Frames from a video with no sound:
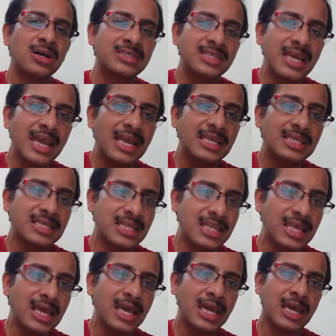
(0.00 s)
change in
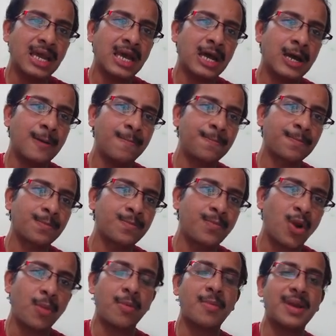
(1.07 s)
the
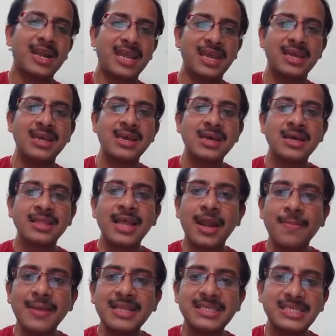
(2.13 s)
probability.
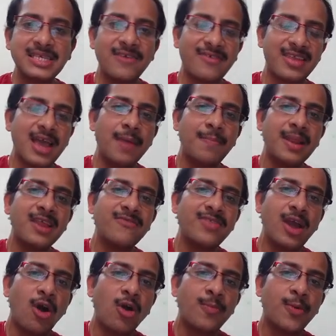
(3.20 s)
That means, say for example, if the
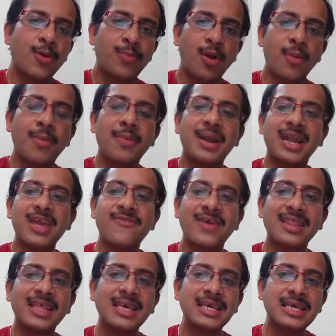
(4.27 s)
output probability for
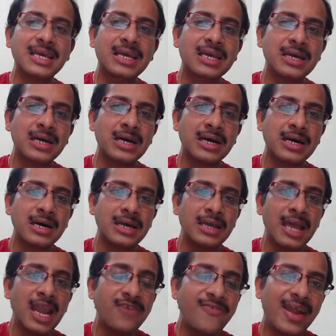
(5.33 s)
the
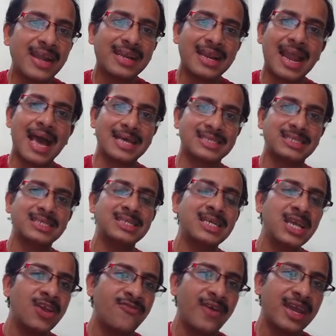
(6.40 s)
elephant class,
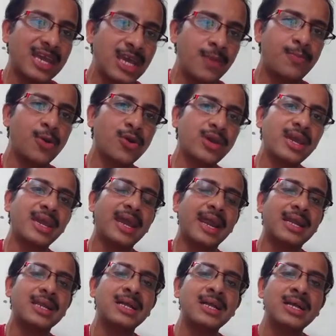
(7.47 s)
if I keep looking
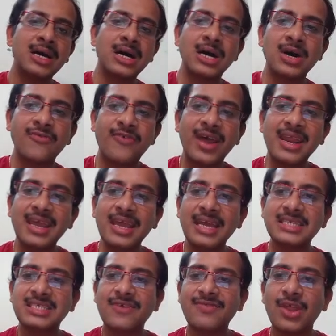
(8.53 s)
at for
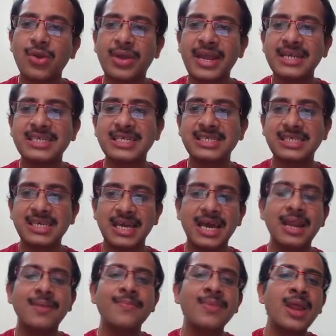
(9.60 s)
each of the locations
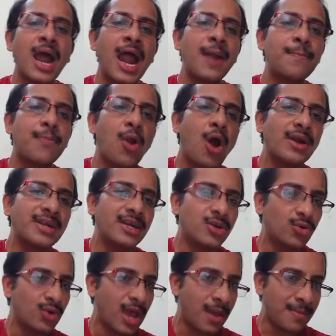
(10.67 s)
here and plot in
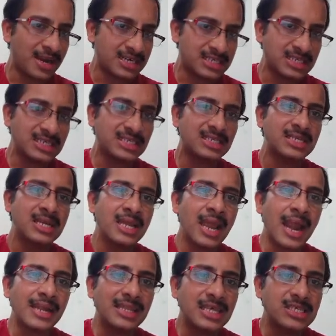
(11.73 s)
2 dimensions,
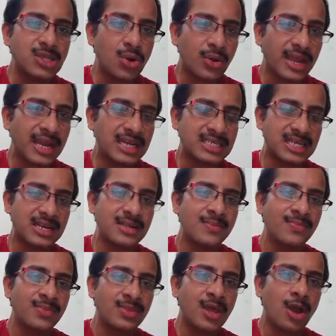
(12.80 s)
at this location
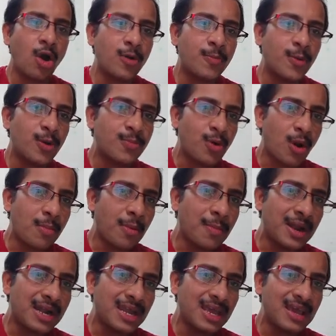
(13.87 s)
the output
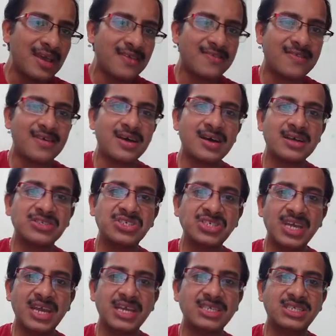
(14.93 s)
probability is
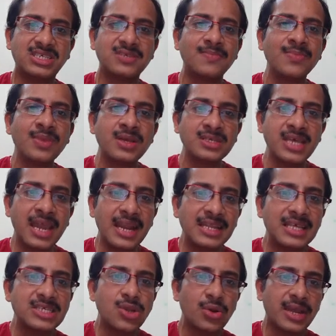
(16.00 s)
changed. Say at
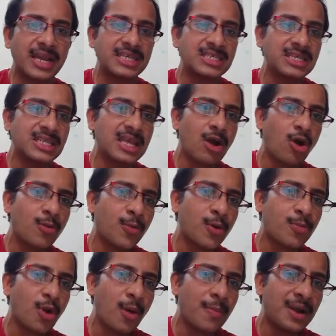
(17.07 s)
this location the output
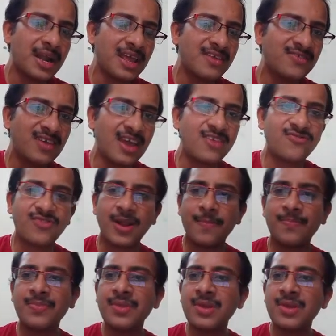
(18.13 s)
probability changed from